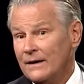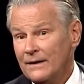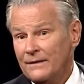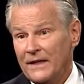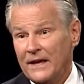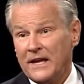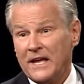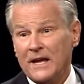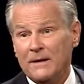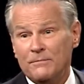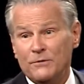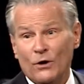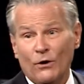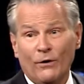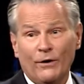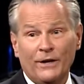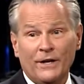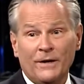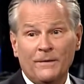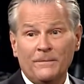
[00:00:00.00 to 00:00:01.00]
They keep
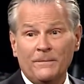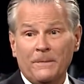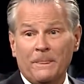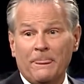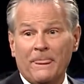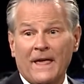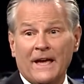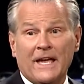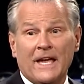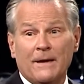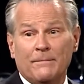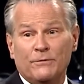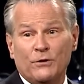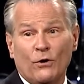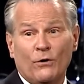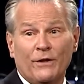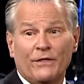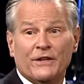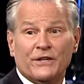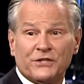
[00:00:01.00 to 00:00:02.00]
doing them. They keep
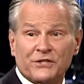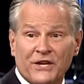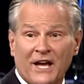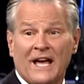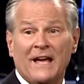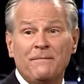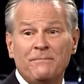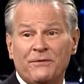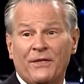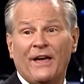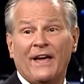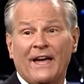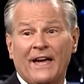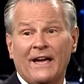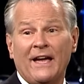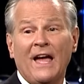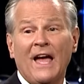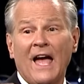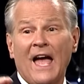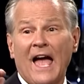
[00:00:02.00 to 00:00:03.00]
doing the same
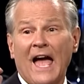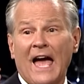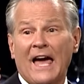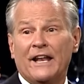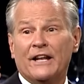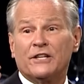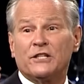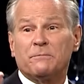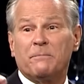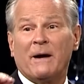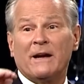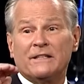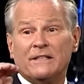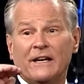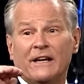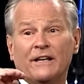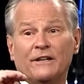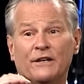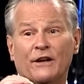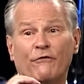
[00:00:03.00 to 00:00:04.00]
thing and
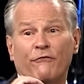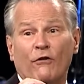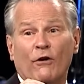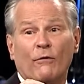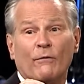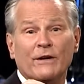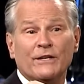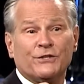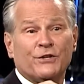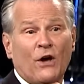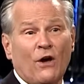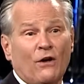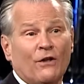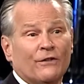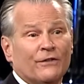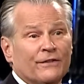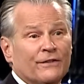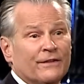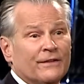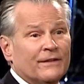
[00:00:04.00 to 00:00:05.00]
expecting a different
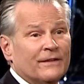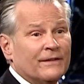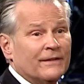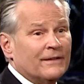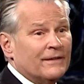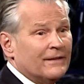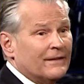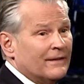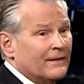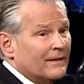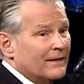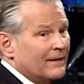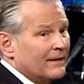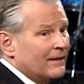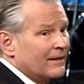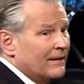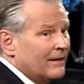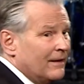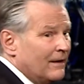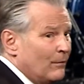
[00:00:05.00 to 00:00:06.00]
result.
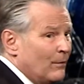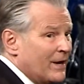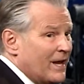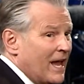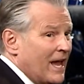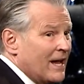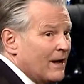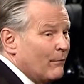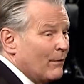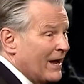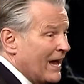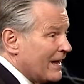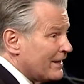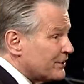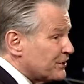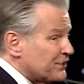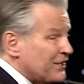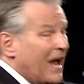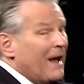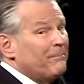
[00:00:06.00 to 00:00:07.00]
We can't, we got to
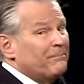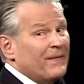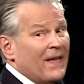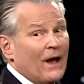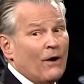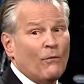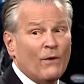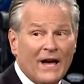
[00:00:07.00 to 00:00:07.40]
stop that.